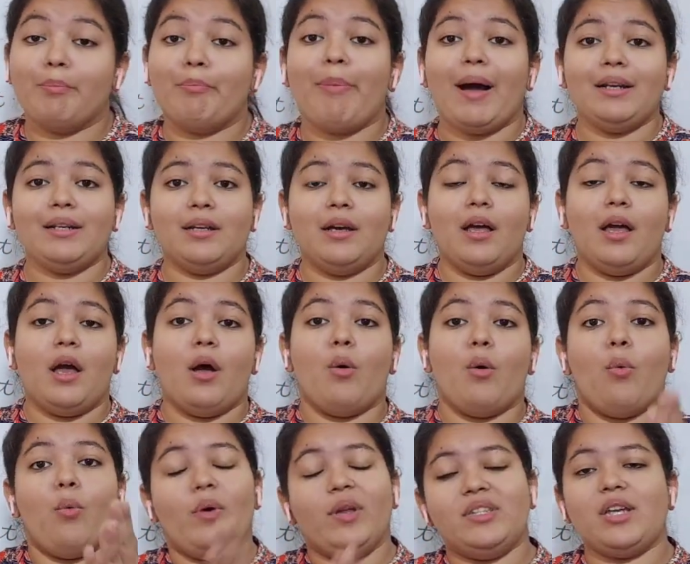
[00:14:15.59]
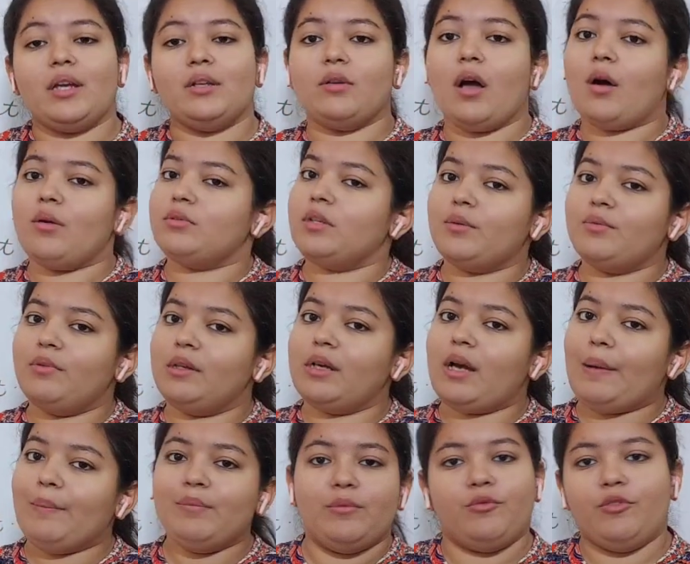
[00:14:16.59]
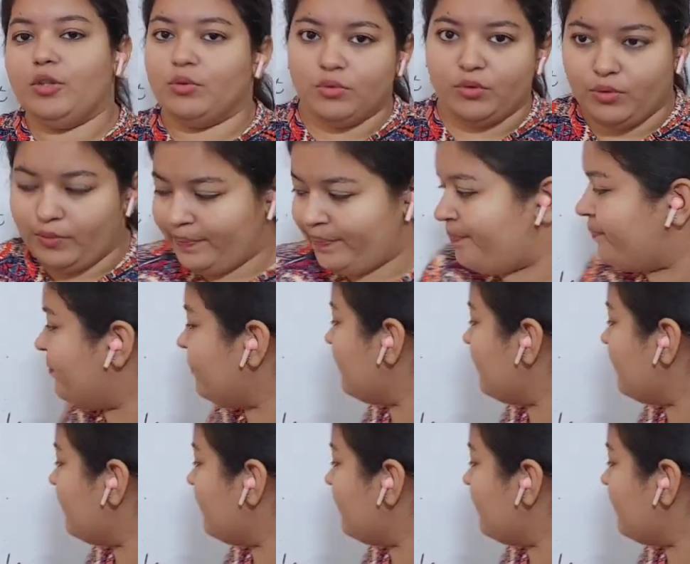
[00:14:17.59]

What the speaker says: But which outcome will come, we don't know.